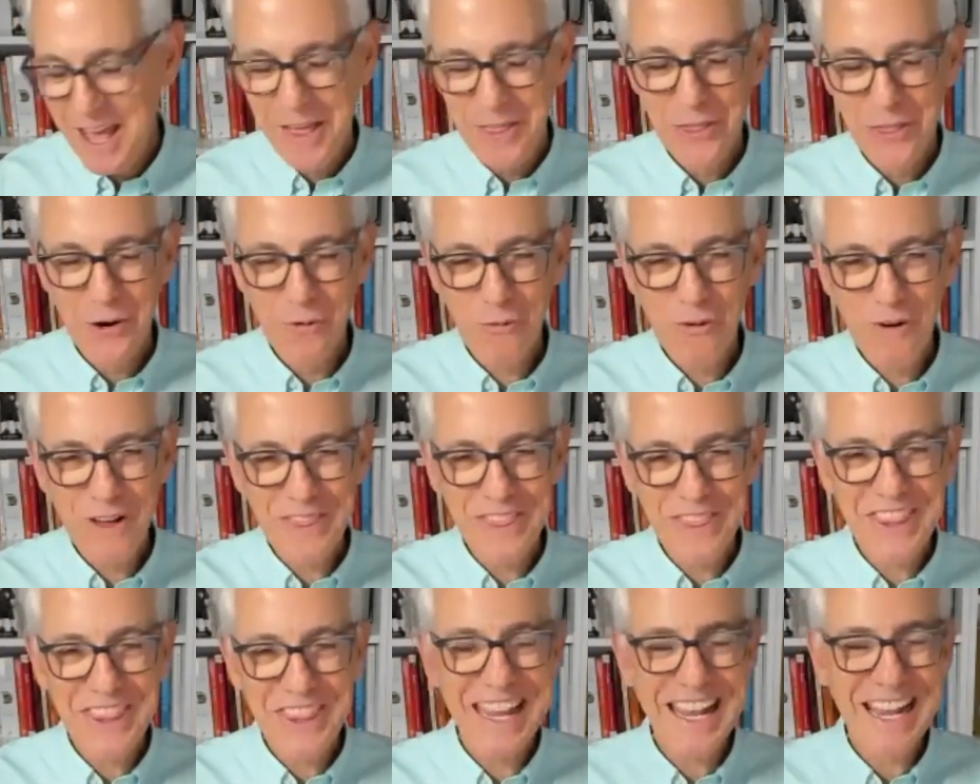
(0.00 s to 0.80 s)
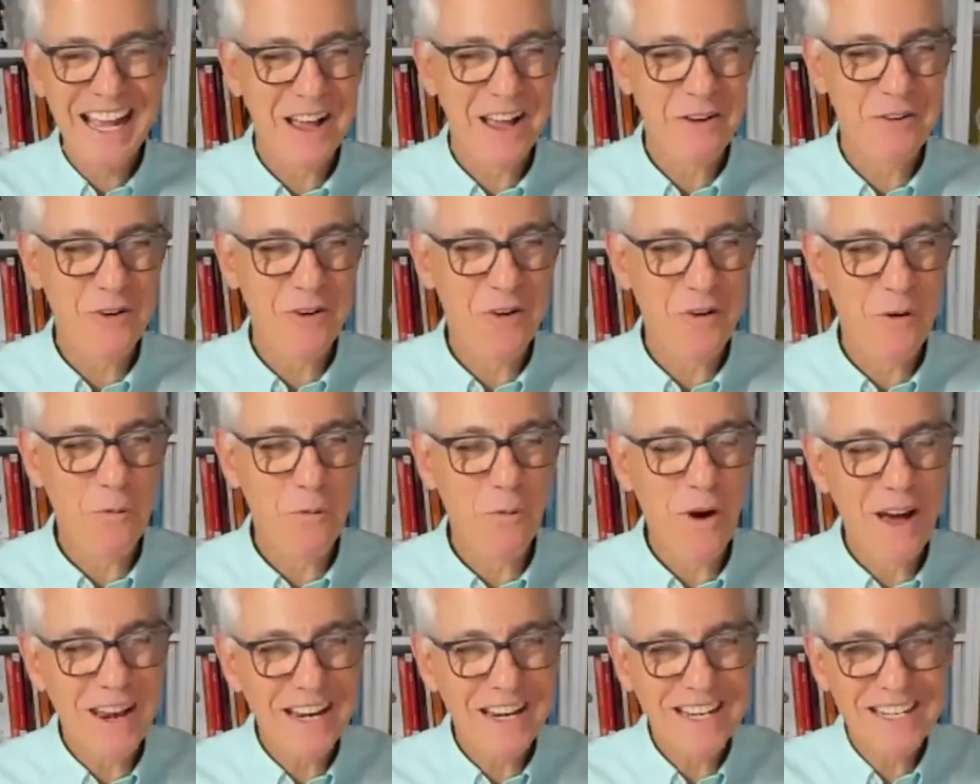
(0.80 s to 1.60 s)
The one thing I
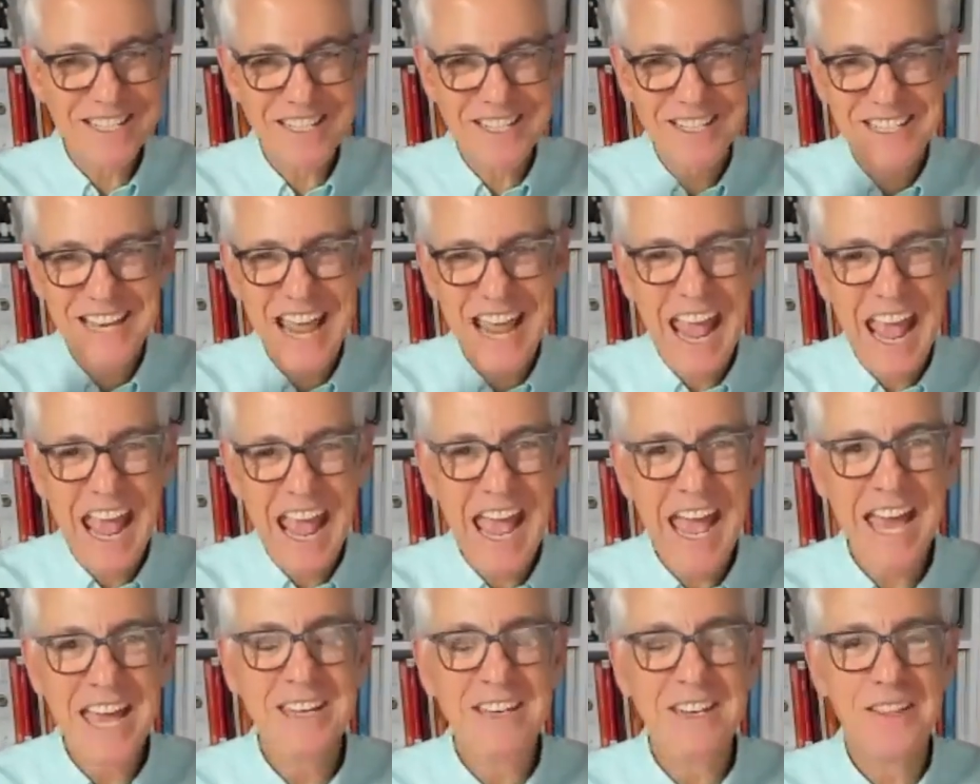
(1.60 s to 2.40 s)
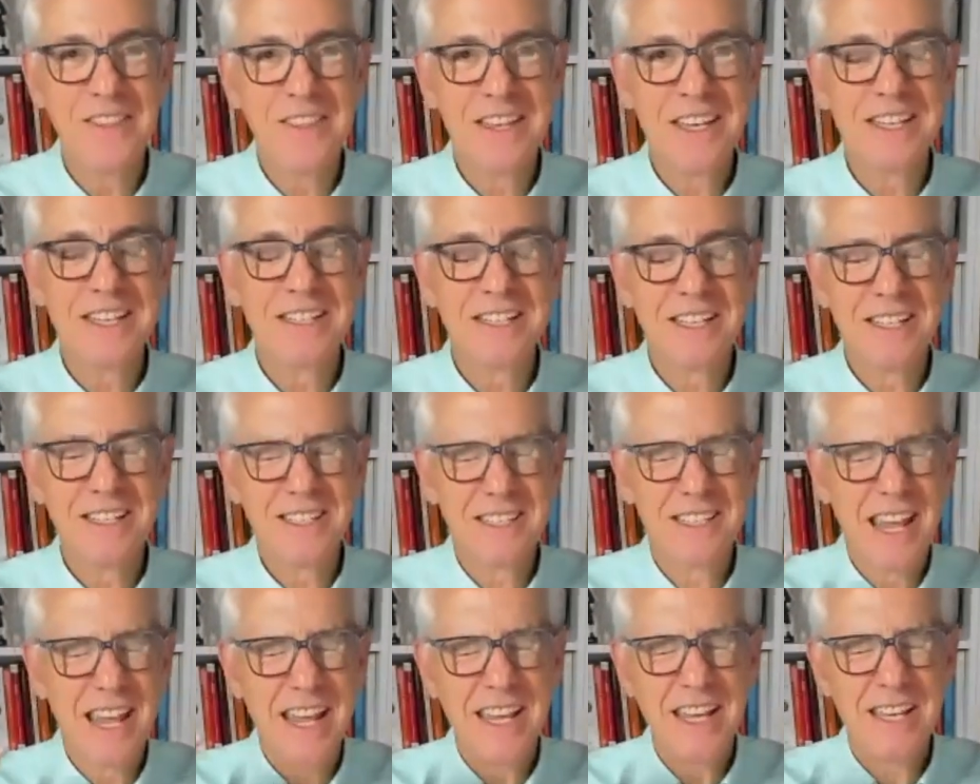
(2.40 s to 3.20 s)
wanted to just add to this
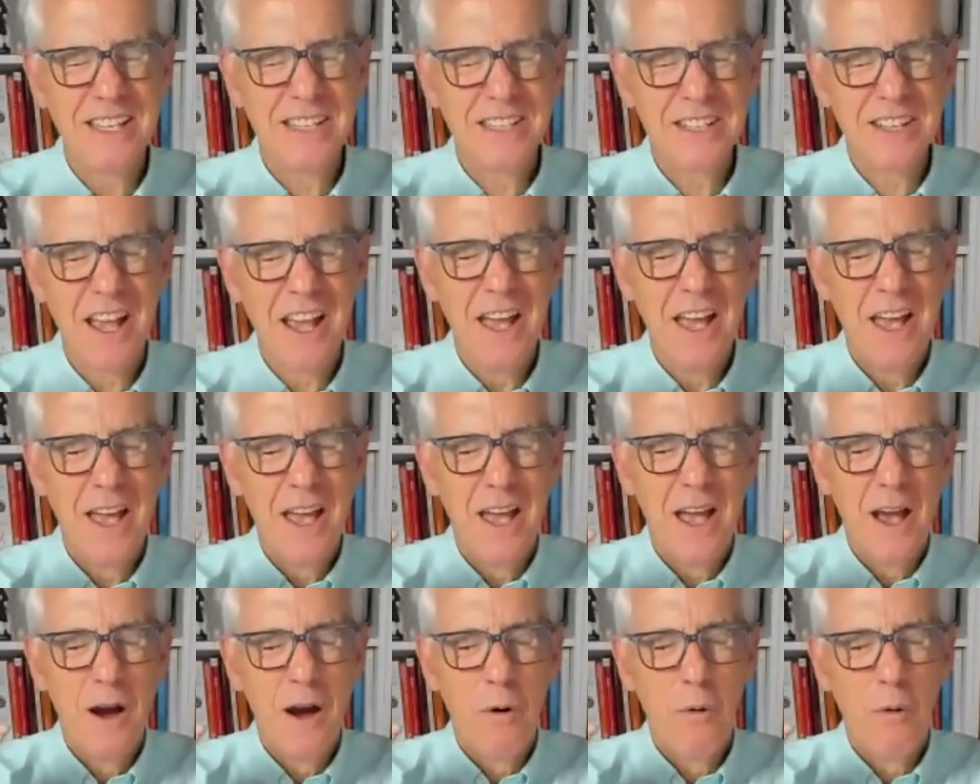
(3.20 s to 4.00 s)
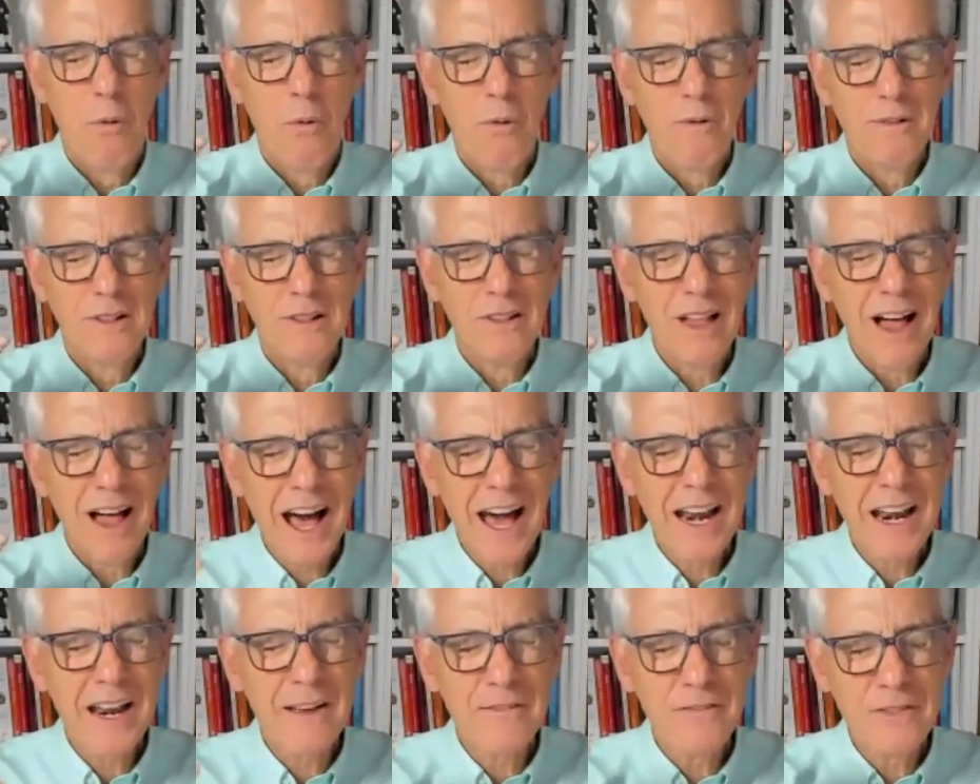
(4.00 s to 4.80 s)
is a
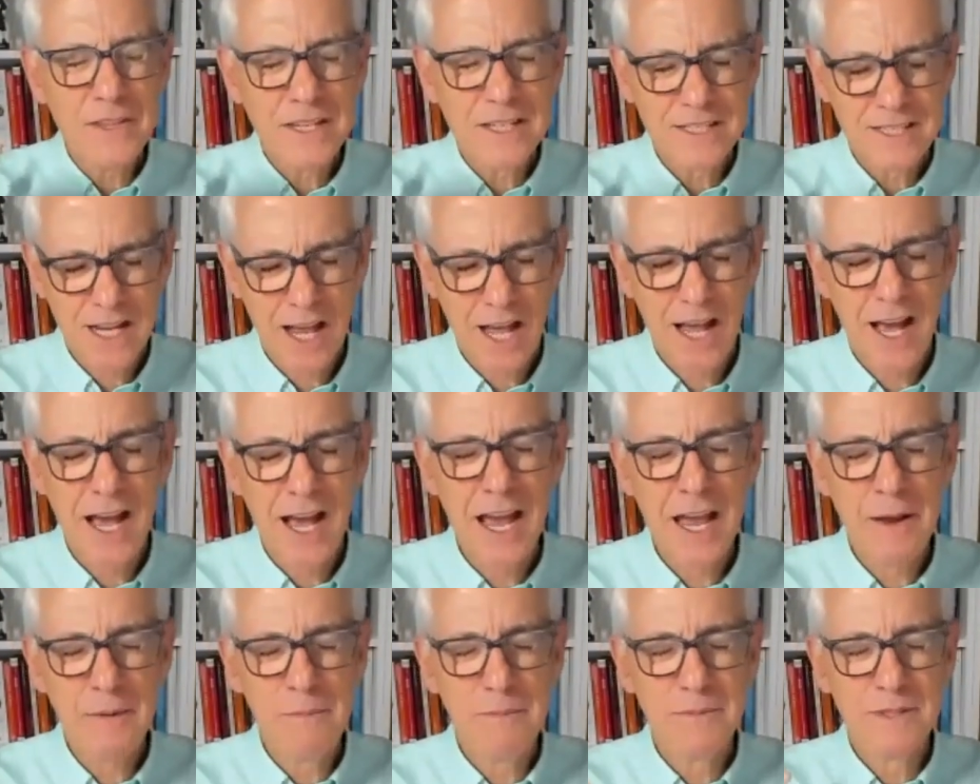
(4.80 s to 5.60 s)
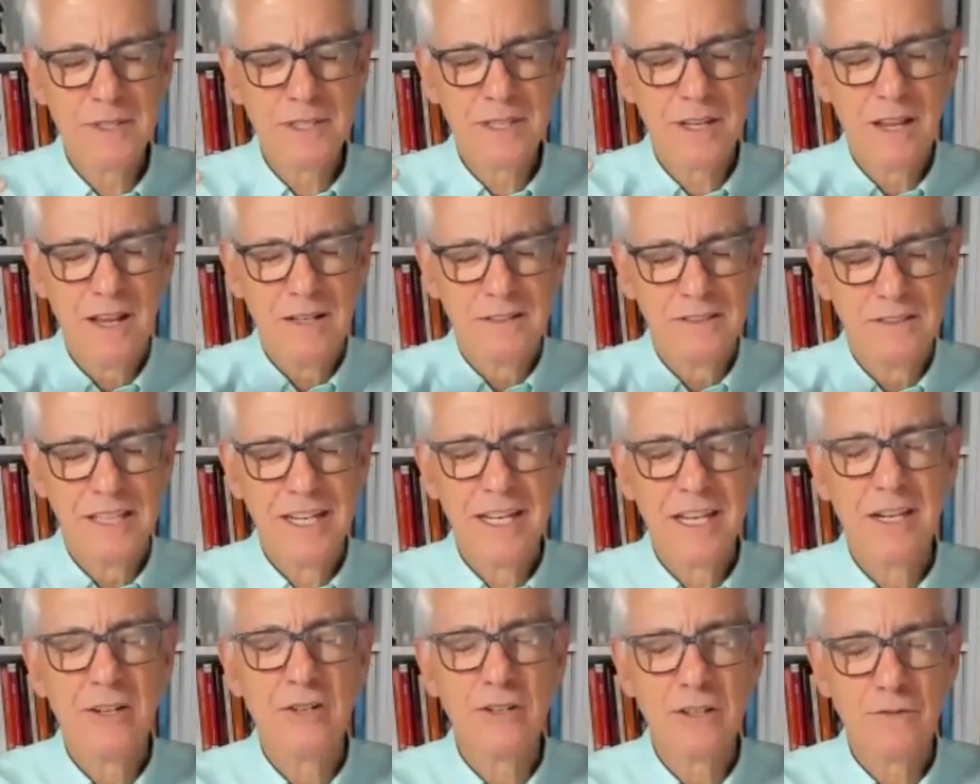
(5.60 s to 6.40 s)
lot of the times
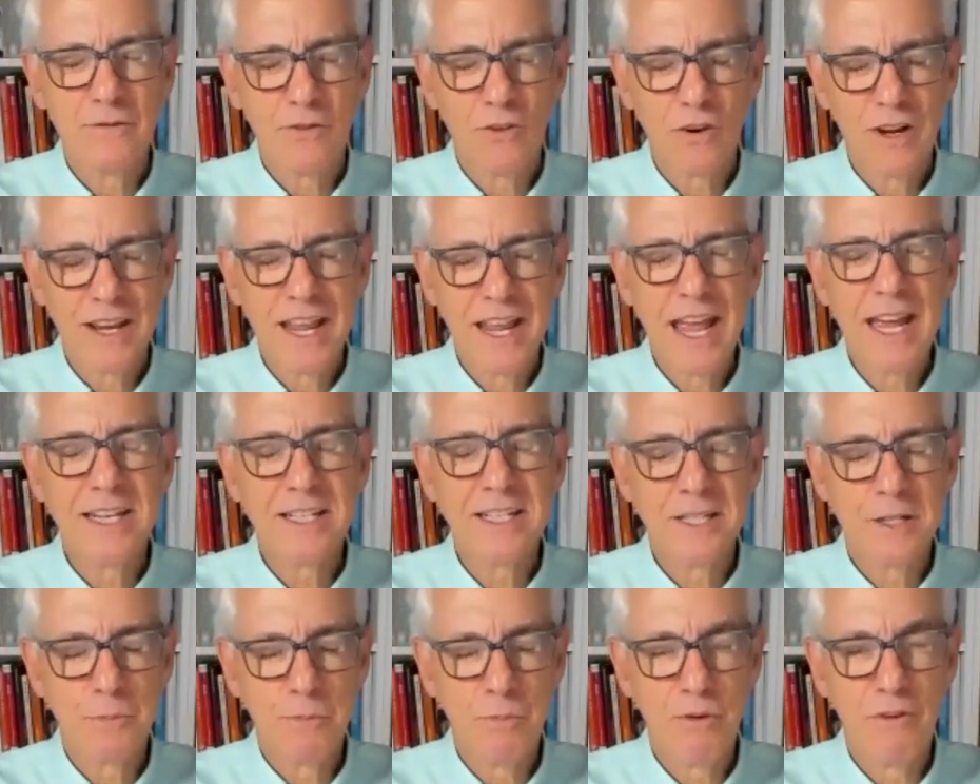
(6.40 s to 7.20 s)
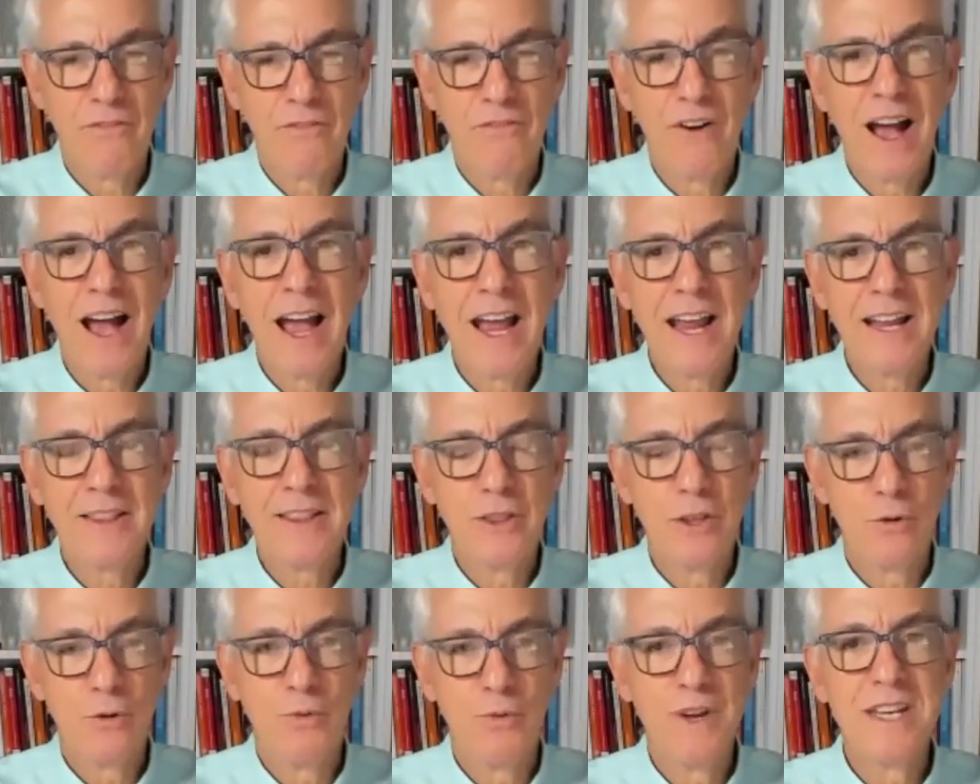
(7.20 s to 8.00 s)
leaders forget to provide
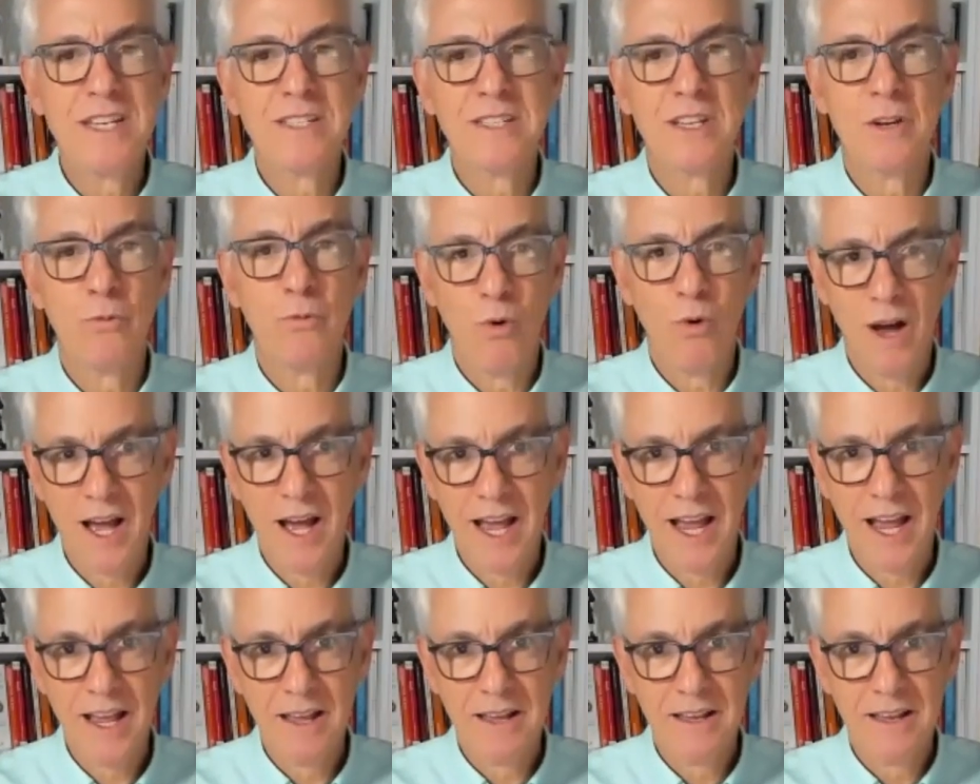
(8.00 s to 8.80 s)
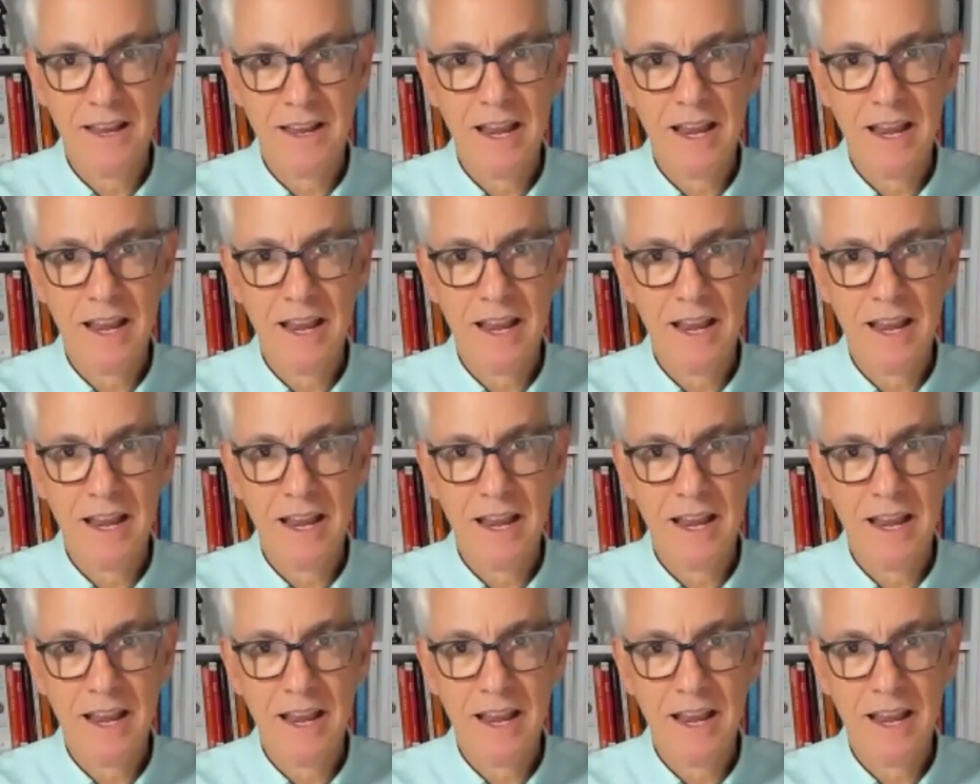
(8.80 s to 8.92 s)
the reason why.